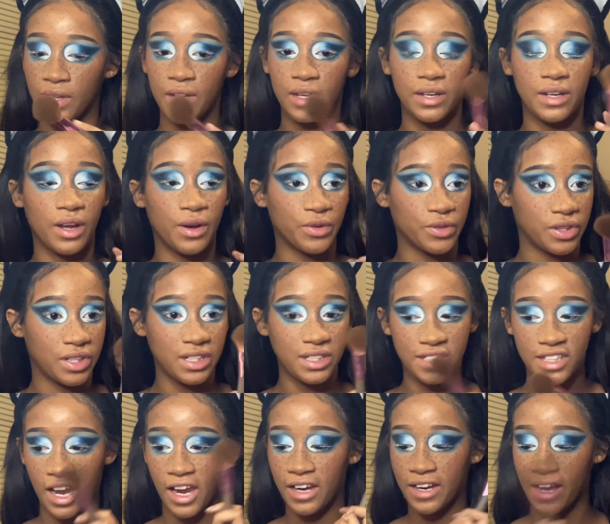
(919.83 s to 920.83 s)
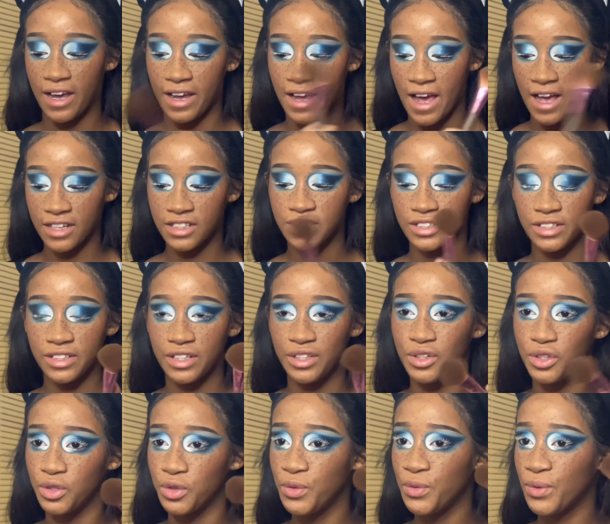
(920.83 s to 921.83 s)
Now, this shade, I actually
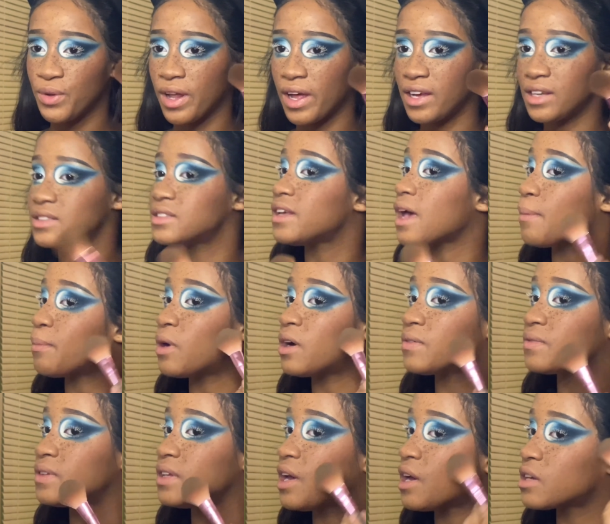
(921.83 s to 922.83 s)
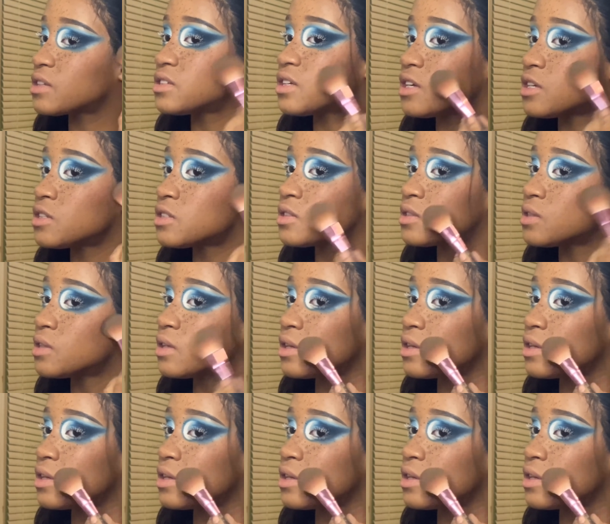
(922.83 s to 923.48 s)
do like tap off the excess